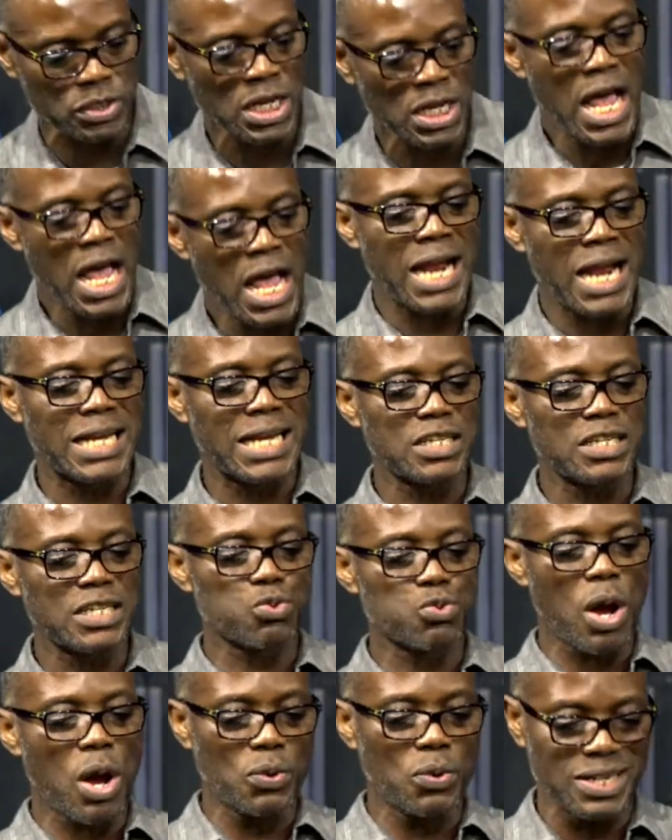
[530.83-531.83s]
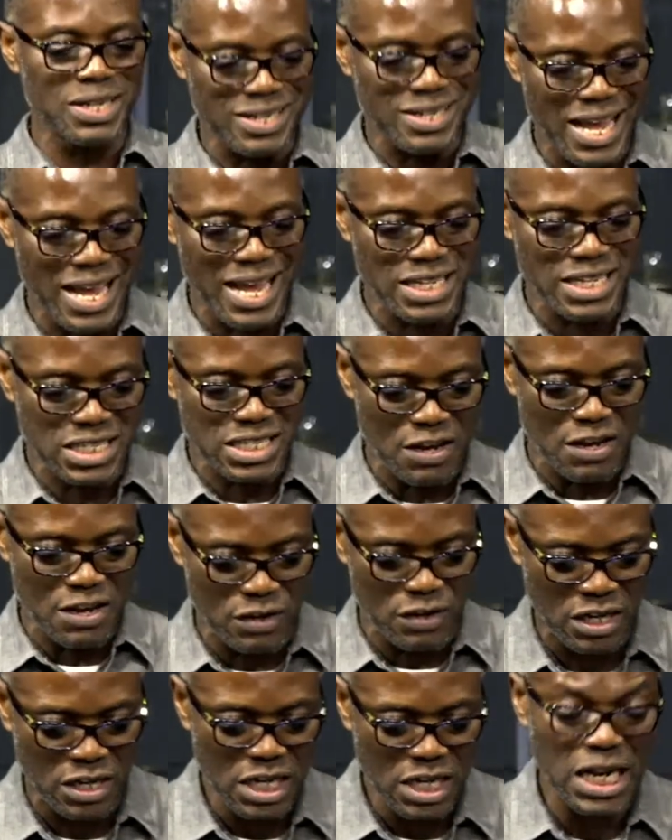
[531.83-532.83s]
And that is why we declare this evening
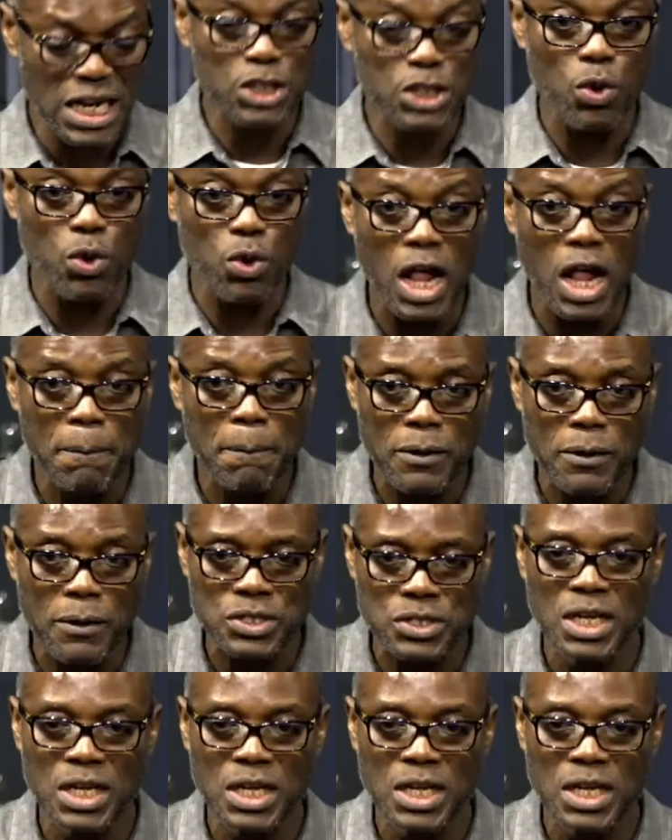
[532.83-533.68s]
that you help us,